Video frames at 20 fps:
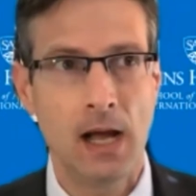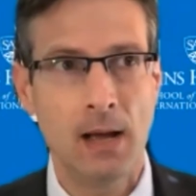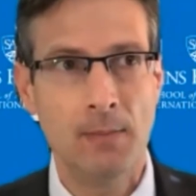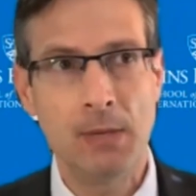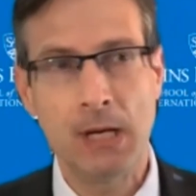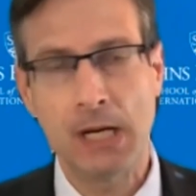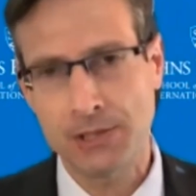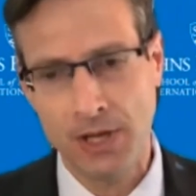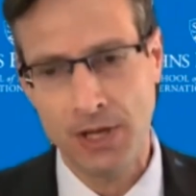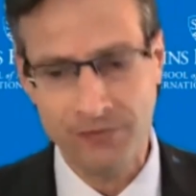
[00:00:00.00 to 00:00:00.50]

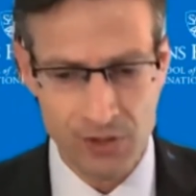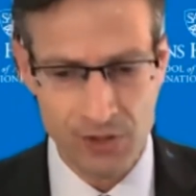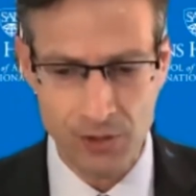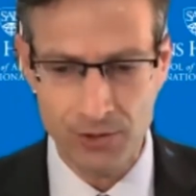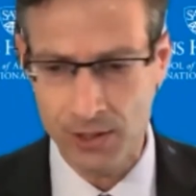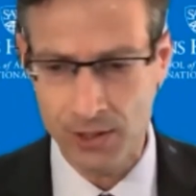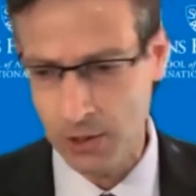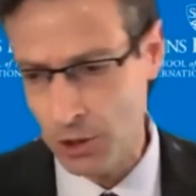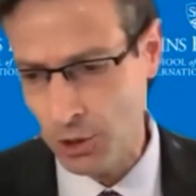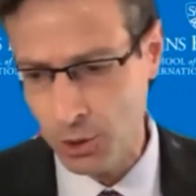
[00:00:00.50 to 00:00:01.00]
Because I feel
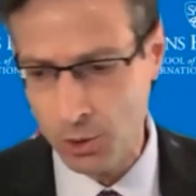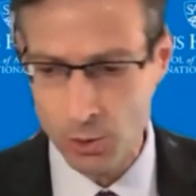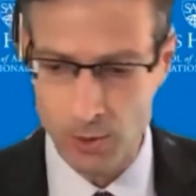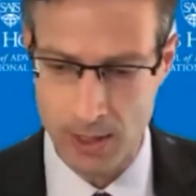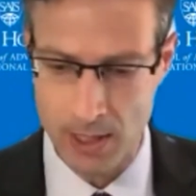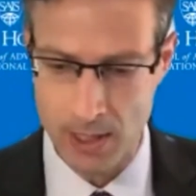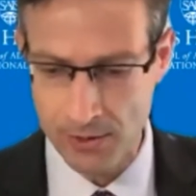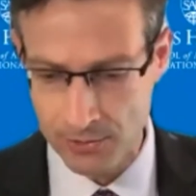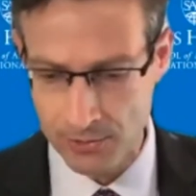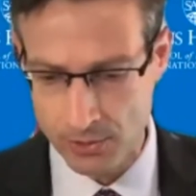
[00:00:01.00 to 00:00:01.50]
that you
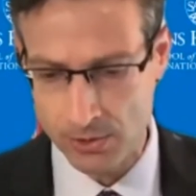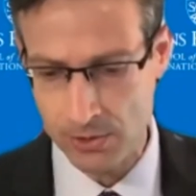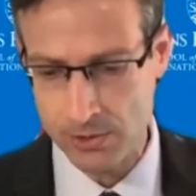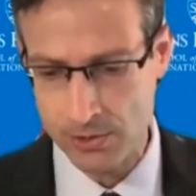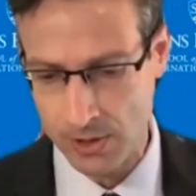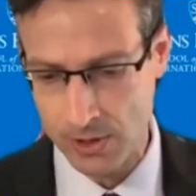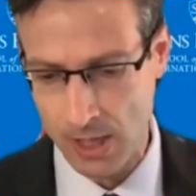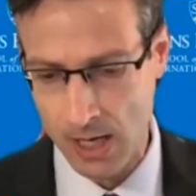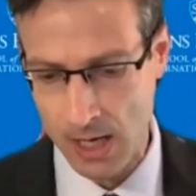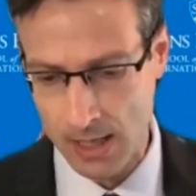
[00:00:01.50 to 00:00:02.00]
and others,
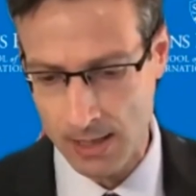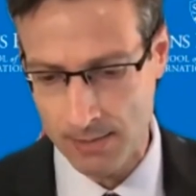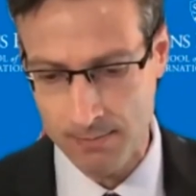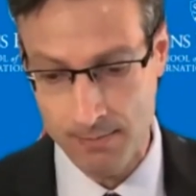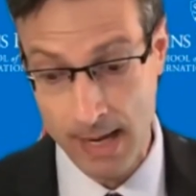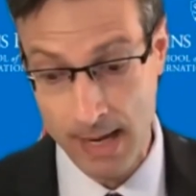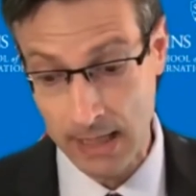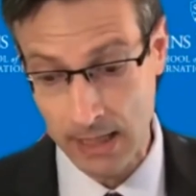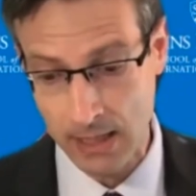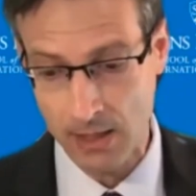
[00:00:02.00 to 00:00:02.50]

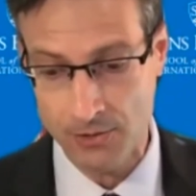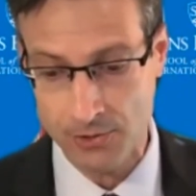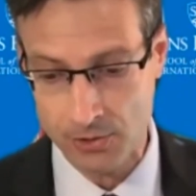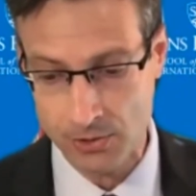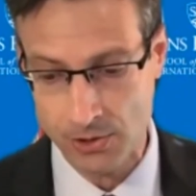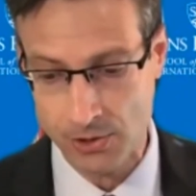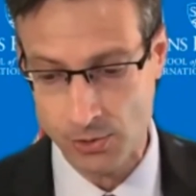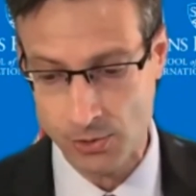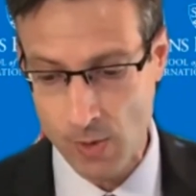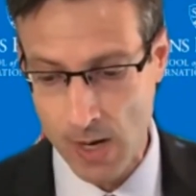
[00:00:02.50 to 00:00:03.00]
many
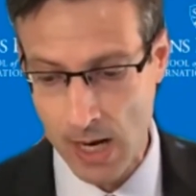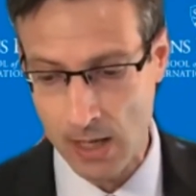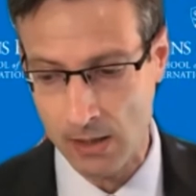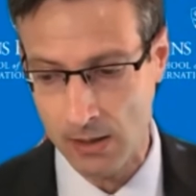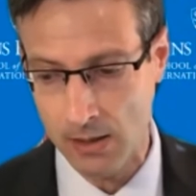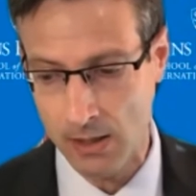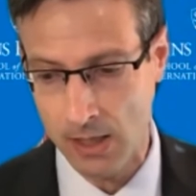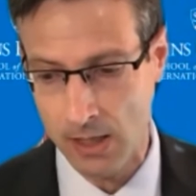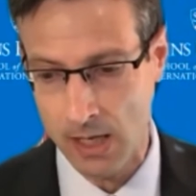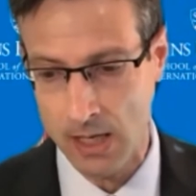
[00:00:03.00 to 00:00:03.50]
others as
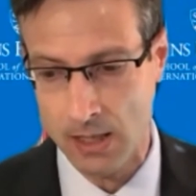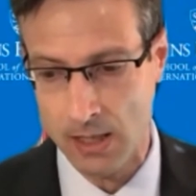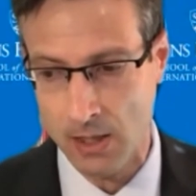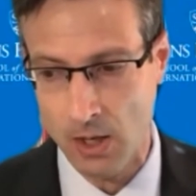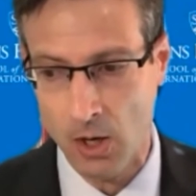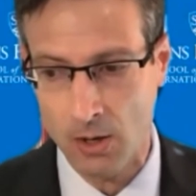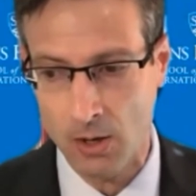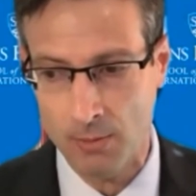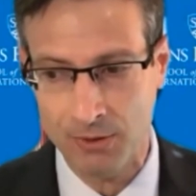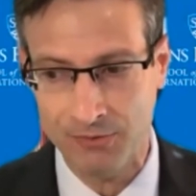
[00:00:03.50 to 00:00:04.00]
well,
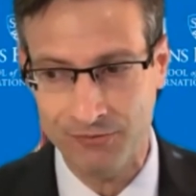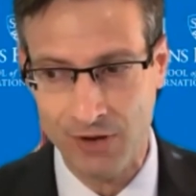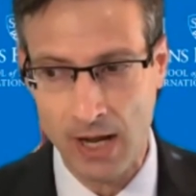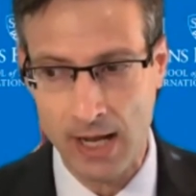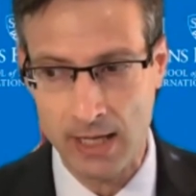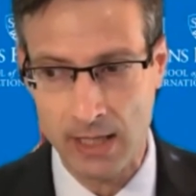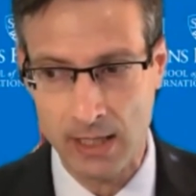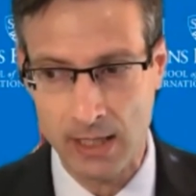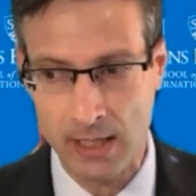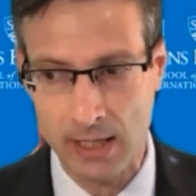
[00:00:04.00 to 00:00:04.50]
are
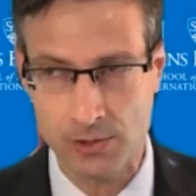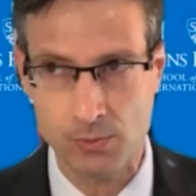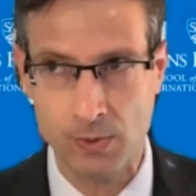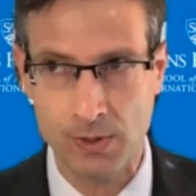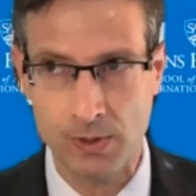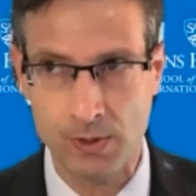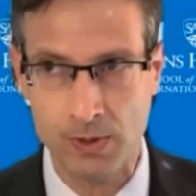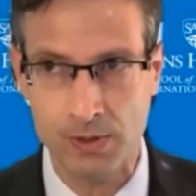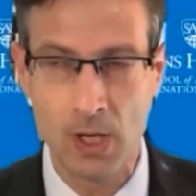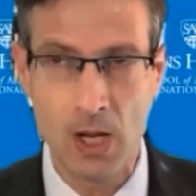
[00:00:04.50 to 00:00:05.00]
providing us
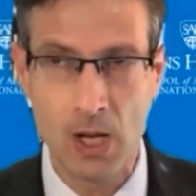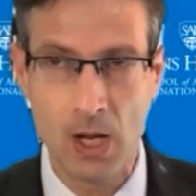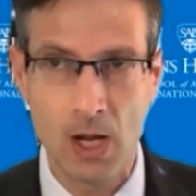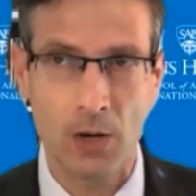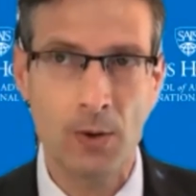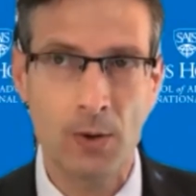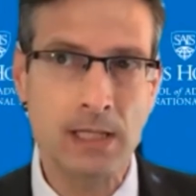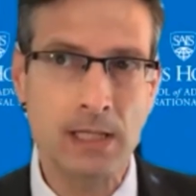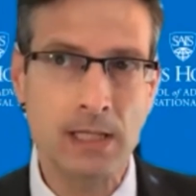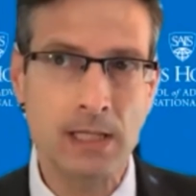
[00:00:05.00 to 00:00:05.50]
with
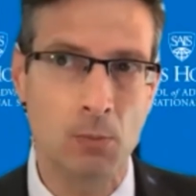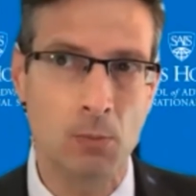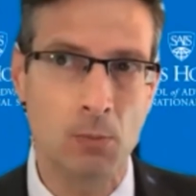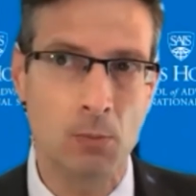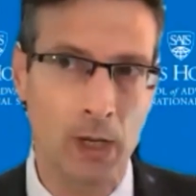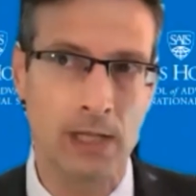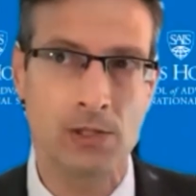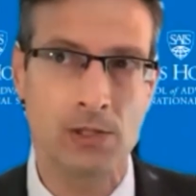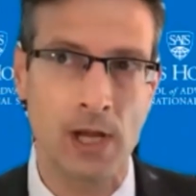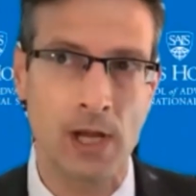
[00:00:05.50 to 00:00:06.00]
a great deal
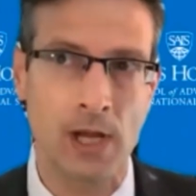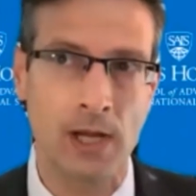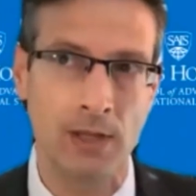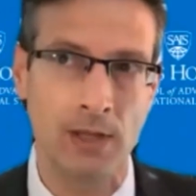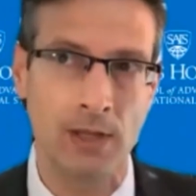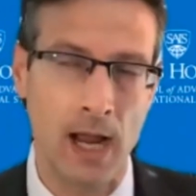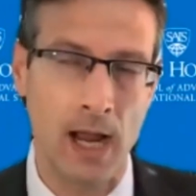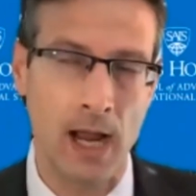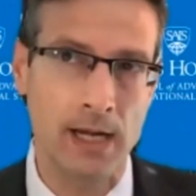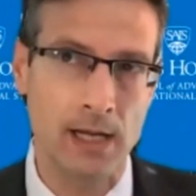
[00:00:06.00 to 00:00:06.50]
more insight
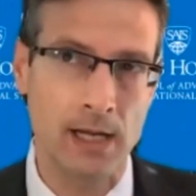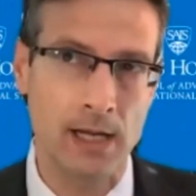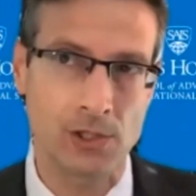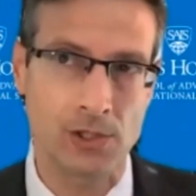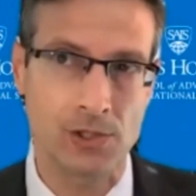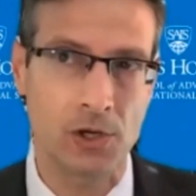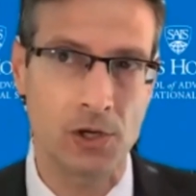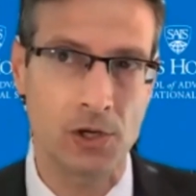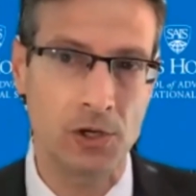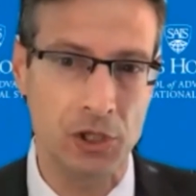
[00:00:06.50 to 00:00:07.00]
than I
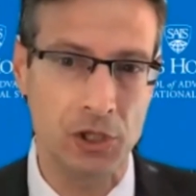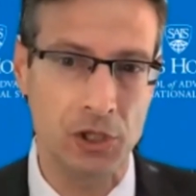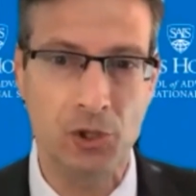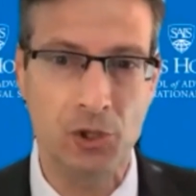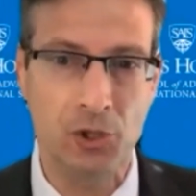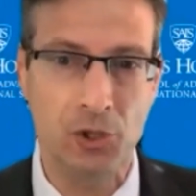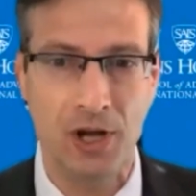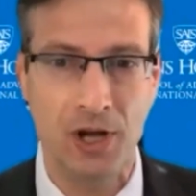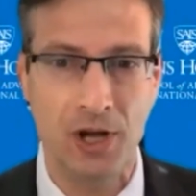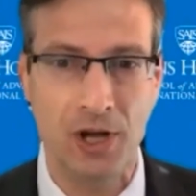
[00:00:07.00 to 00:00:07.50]
necessarily
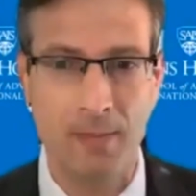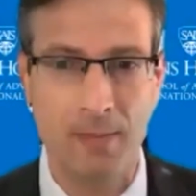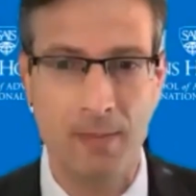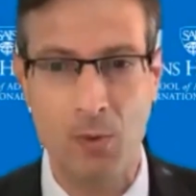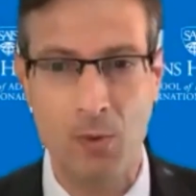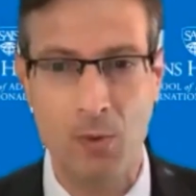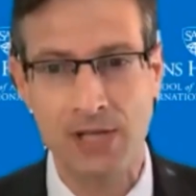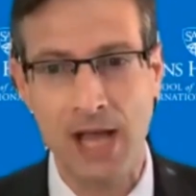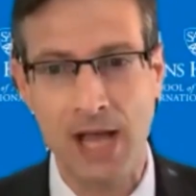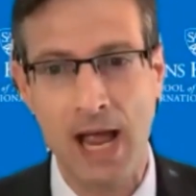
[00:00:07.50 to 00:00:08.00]
could about
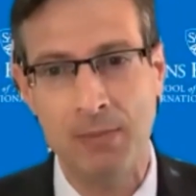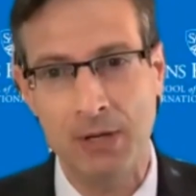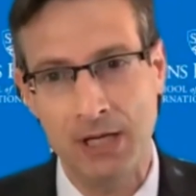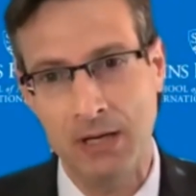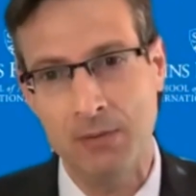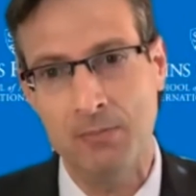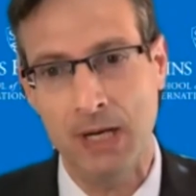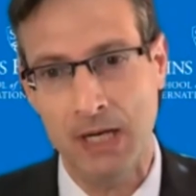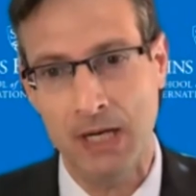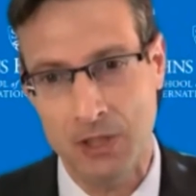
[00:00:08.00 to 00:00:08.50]
what's
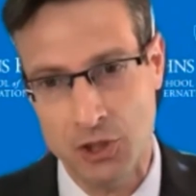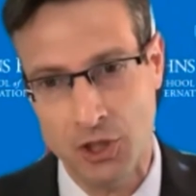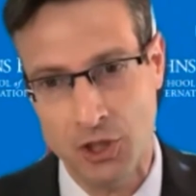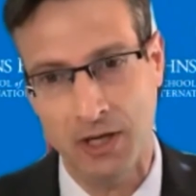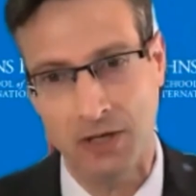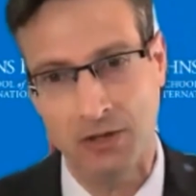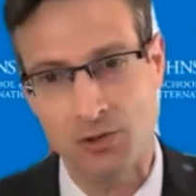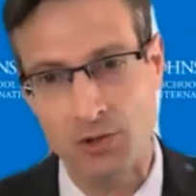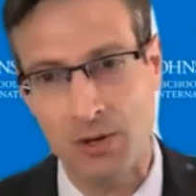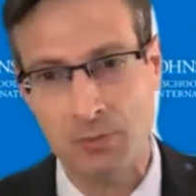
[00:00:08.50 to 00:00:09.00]
happening in
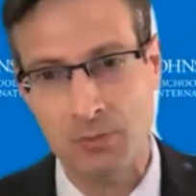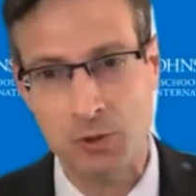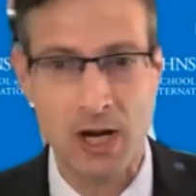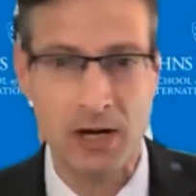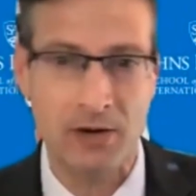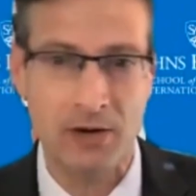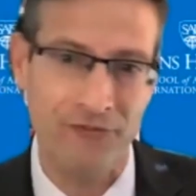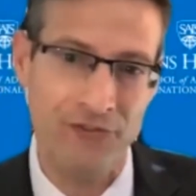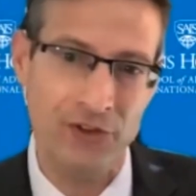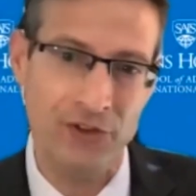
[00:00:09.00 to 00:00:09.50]
Beijing. So I'm trying
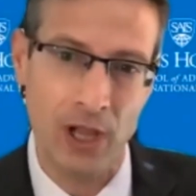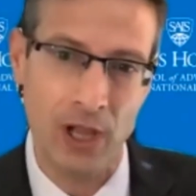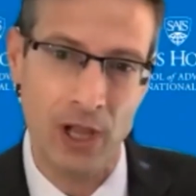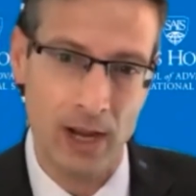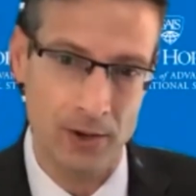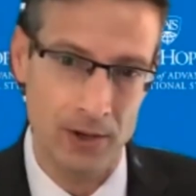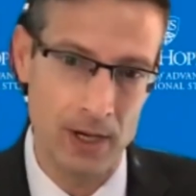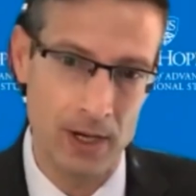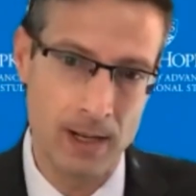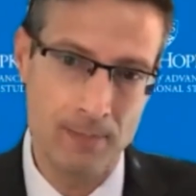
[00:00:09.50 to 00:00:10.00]
to fill
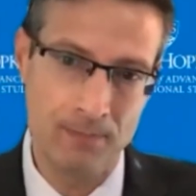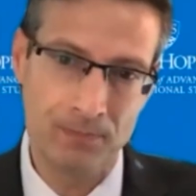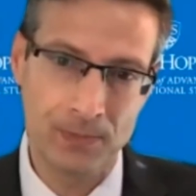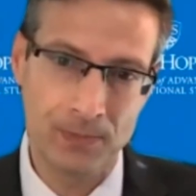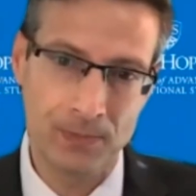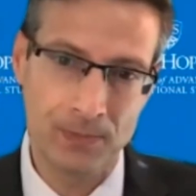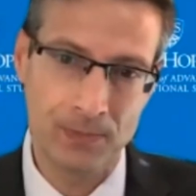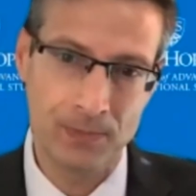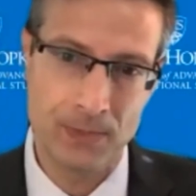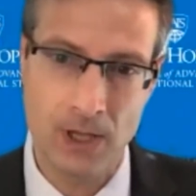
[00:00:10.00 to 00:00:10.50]
out
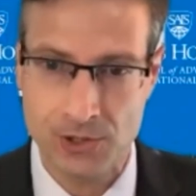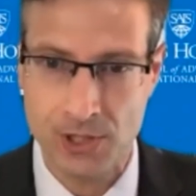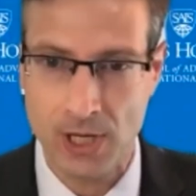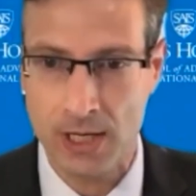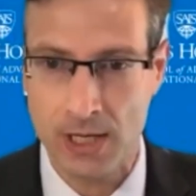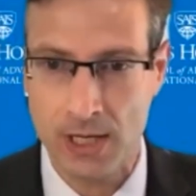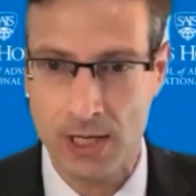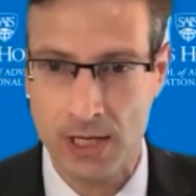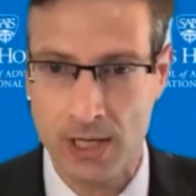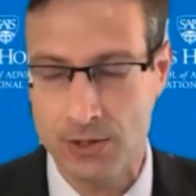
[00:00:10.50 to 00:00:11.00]
the other
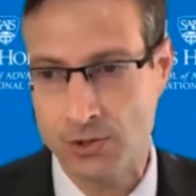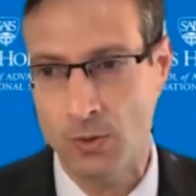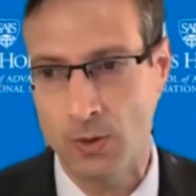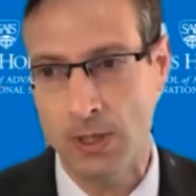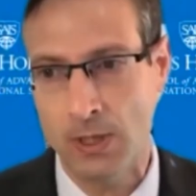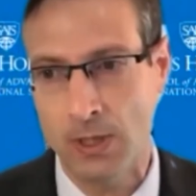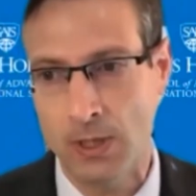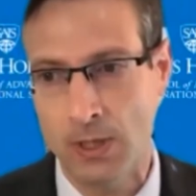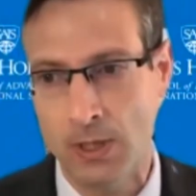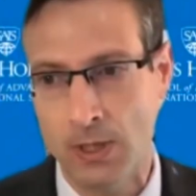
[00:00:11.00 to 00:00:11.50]
side of the
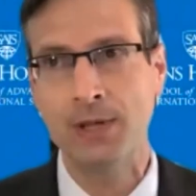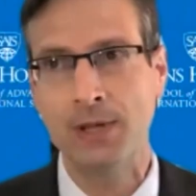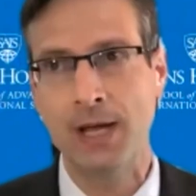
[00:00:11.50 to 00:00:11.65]
story.